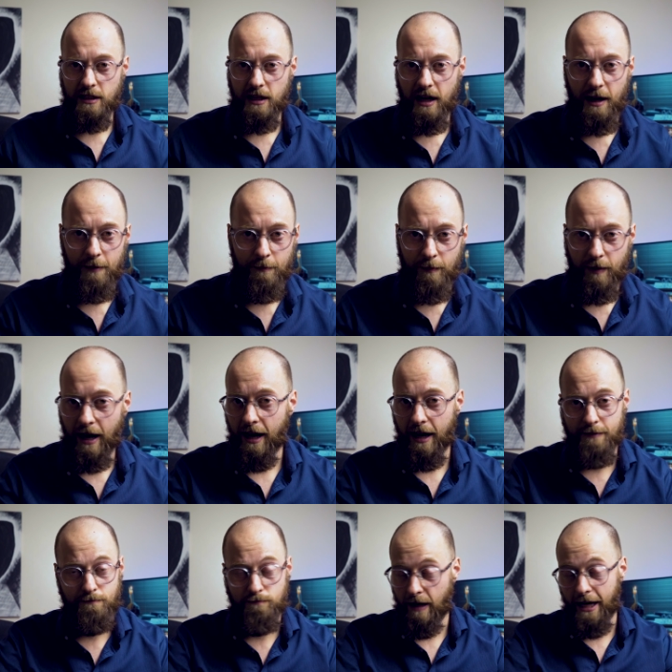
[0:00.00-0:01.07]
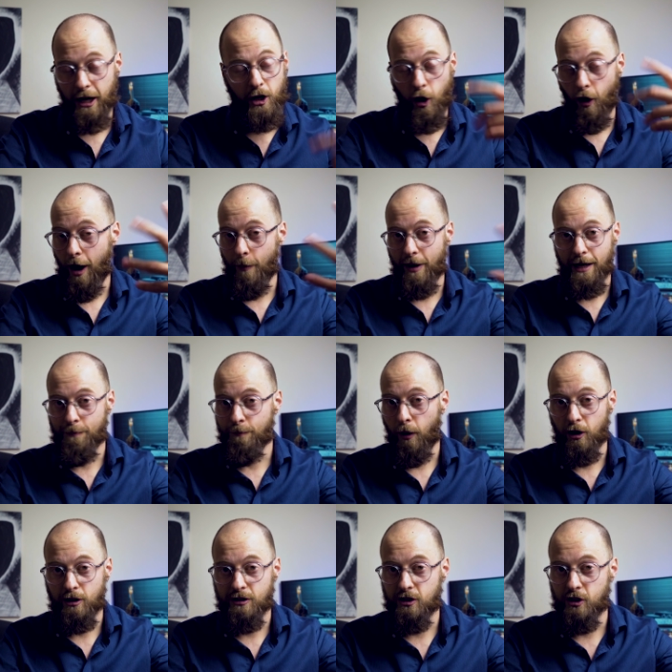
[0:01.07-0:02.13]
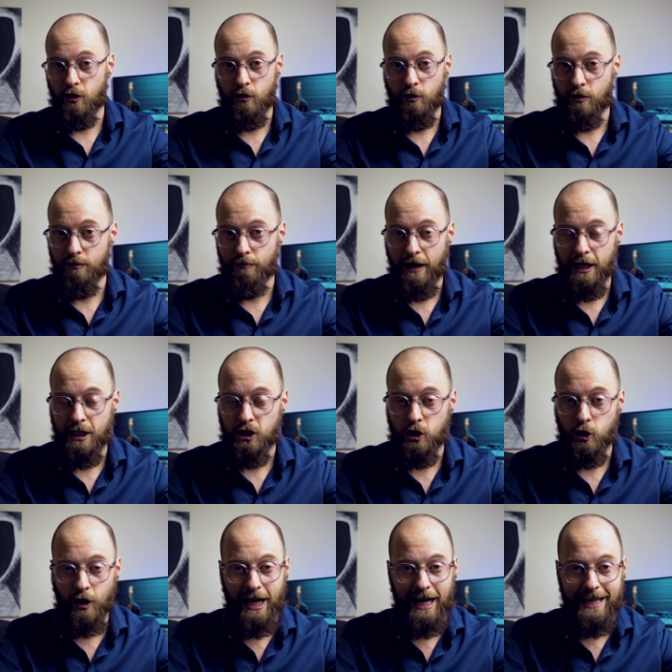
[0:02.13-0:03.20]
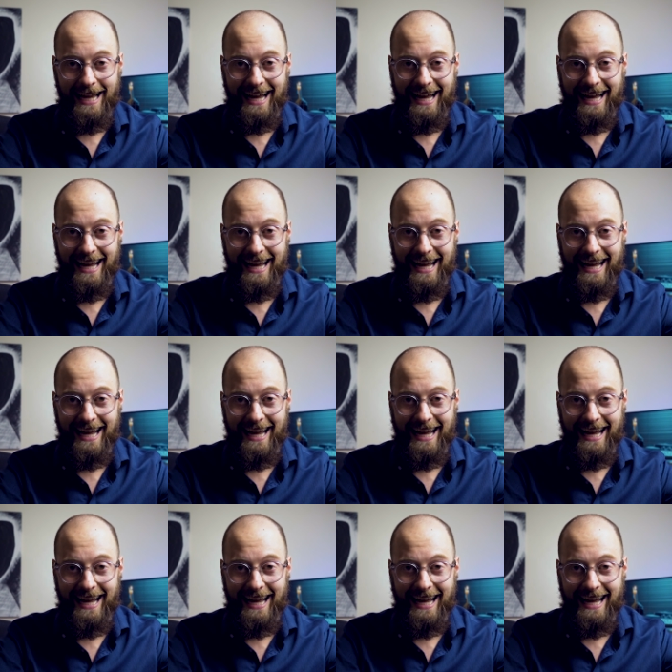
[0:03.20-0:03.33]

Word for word: Um, I, I, don't know how many points you managed to get.